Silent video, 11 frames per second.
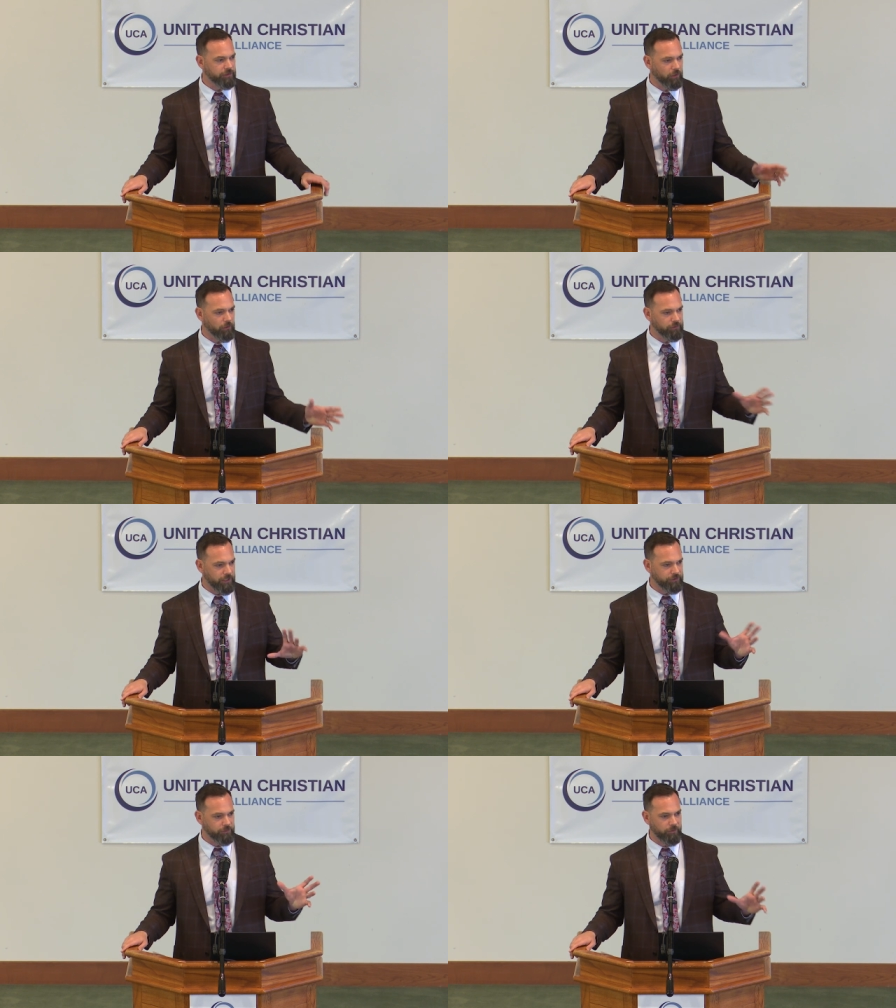to Old
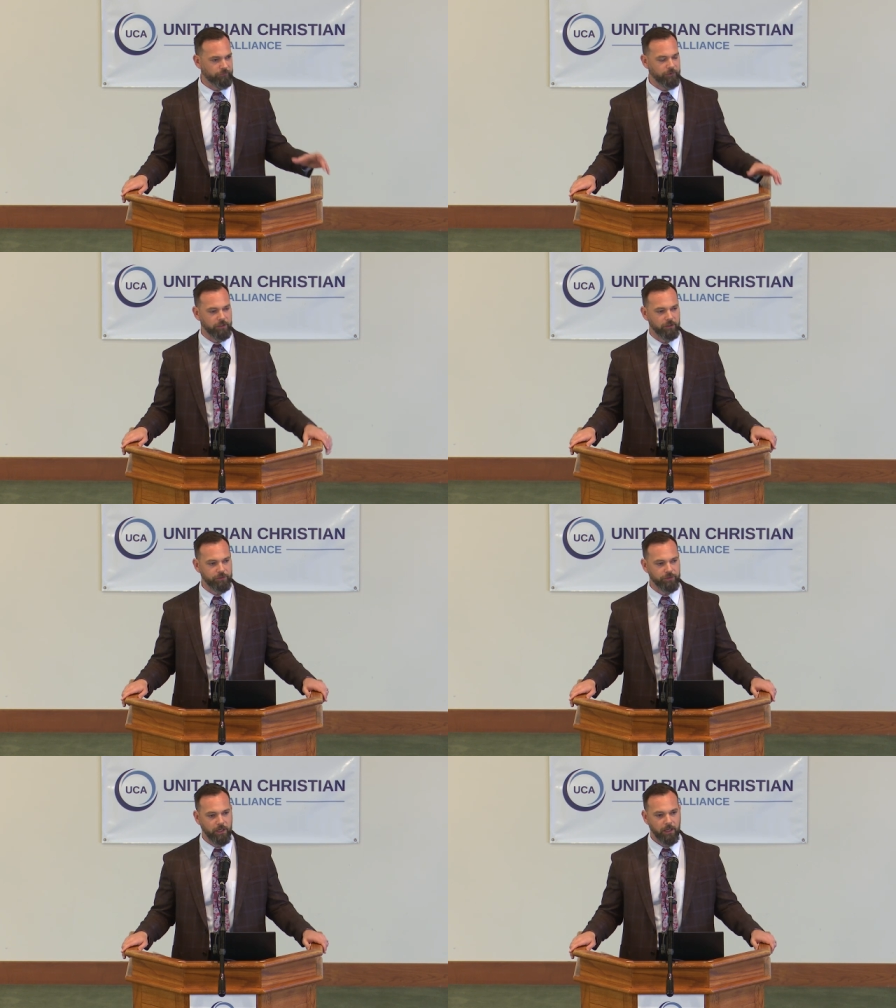Testament
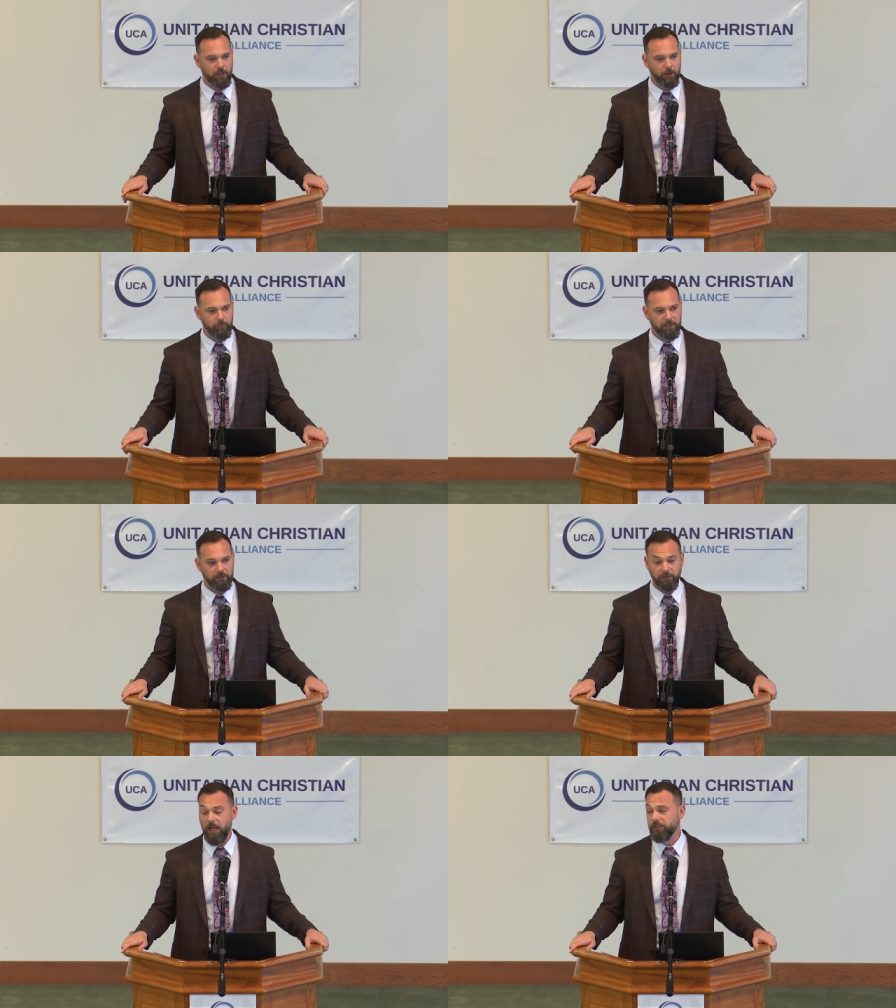figures, but
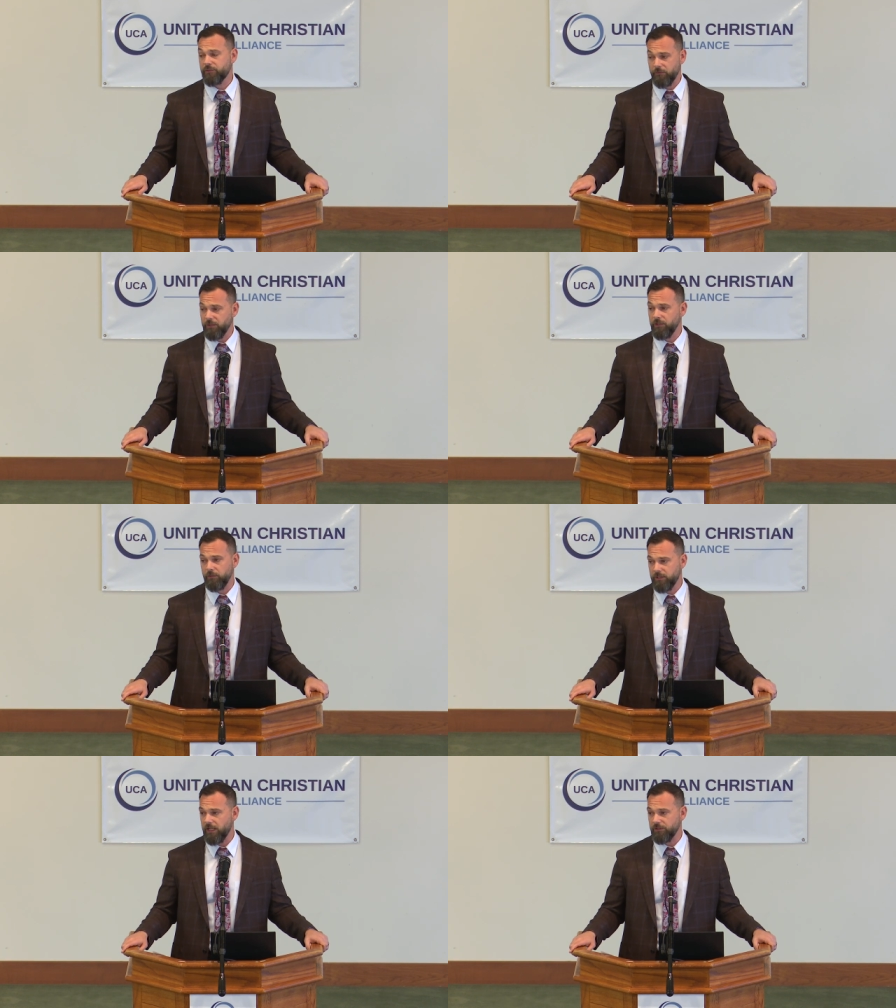lots from the
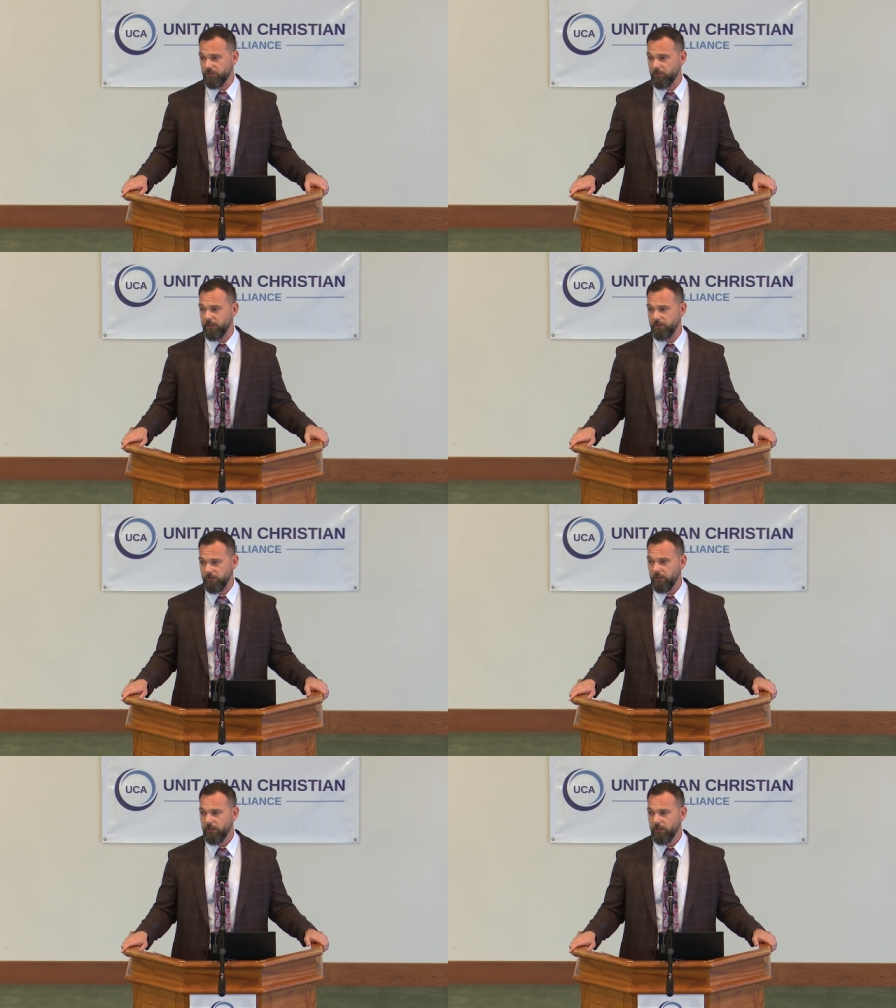New Testament,